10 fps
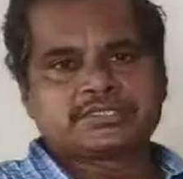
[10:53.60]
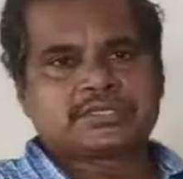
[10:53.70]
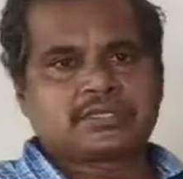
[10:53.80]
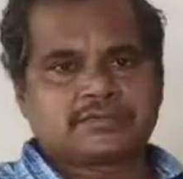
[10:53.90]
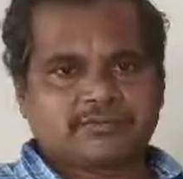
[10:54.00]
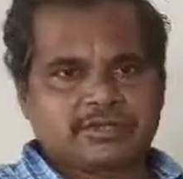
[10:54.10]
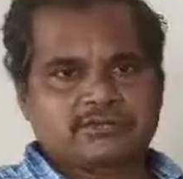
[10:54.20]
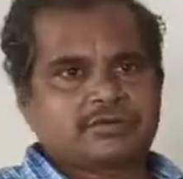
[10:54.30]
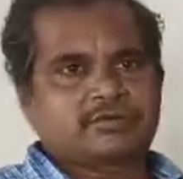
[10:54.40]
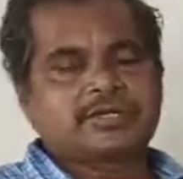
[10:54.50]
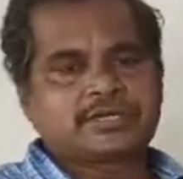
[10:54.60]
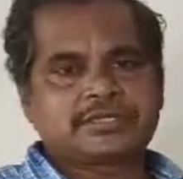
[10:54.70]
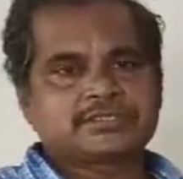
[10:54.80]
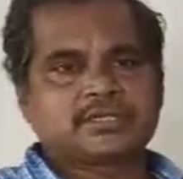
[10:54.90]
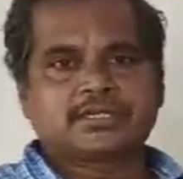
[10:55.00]
visa,
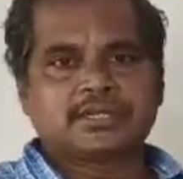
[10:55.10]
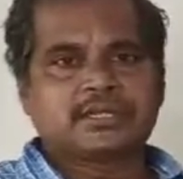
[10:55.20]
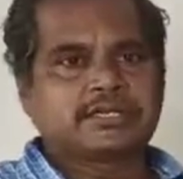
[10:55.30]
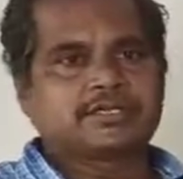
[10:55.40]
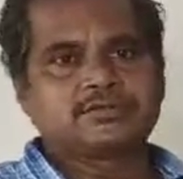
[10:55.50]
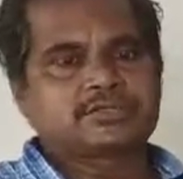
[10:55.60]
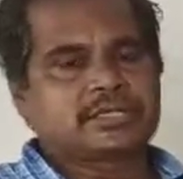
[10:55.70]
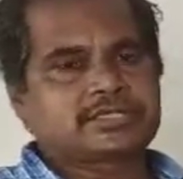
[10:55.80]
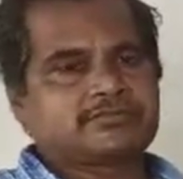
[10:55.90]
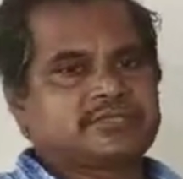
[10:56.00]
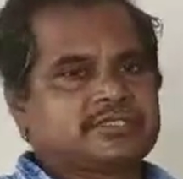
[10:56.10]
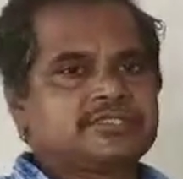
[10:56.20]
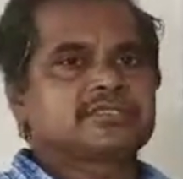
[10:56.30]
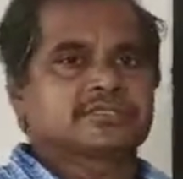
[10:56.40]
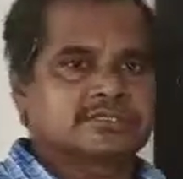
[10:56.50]
read those activities.
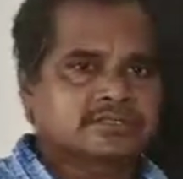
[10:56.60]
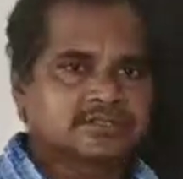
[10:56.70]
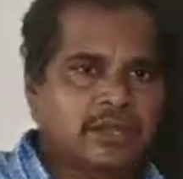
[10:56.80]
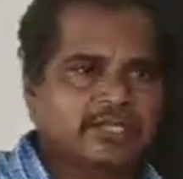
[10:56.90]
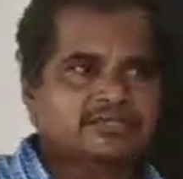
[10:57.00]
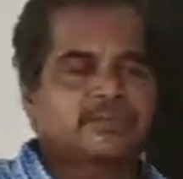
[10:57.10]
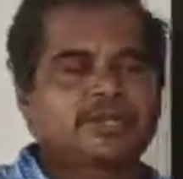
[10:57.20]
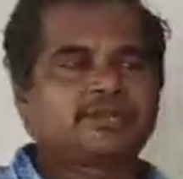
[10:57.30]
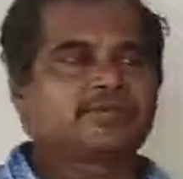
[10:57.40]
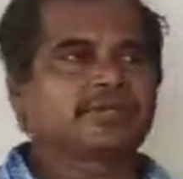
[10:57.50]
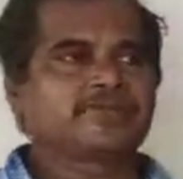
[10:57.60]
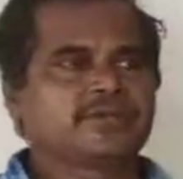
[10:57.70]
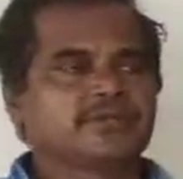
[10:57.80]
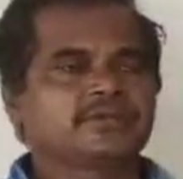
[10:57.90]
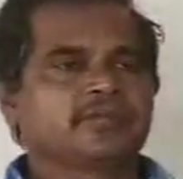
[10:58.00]
So I explain
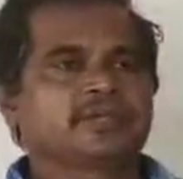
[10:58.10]
briefly.